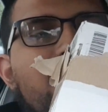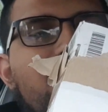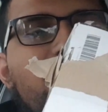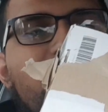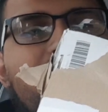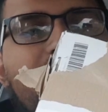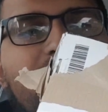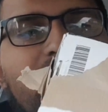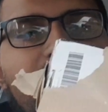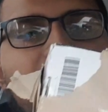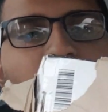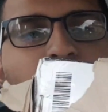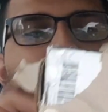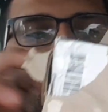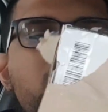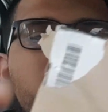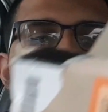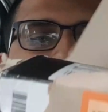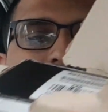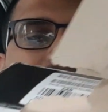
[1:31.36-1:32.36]
it. I
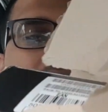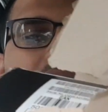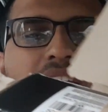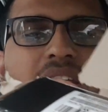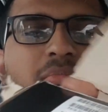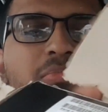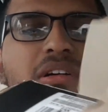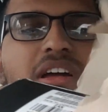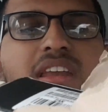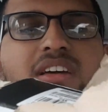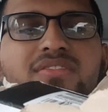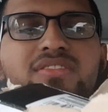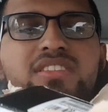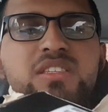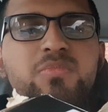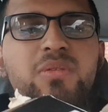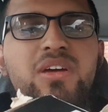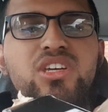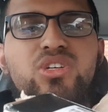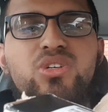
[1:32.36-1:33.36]
didn't buy nothing
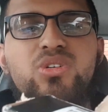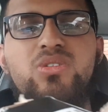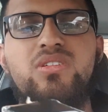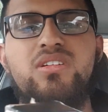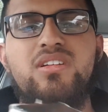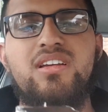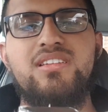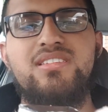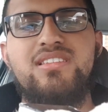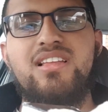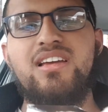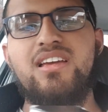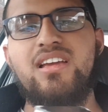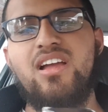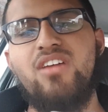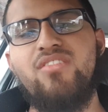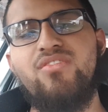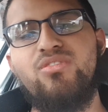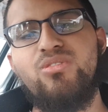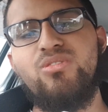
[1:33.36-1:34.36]
special because like
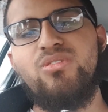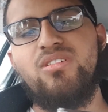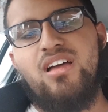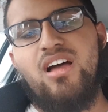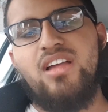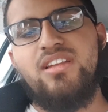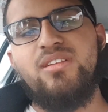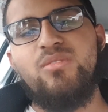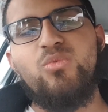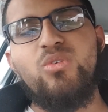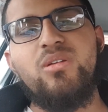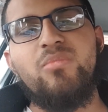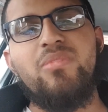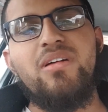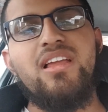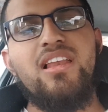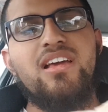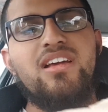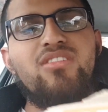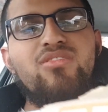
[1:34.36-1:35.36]
I thought I didn't want to
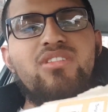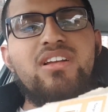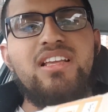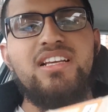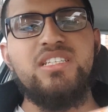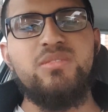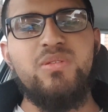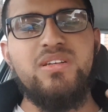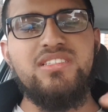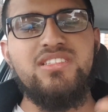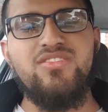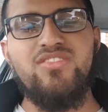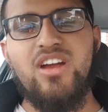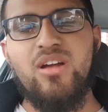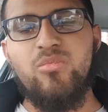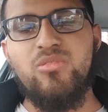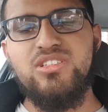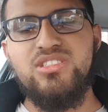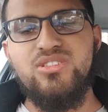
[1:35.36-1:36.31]
buy like a really expensive camera.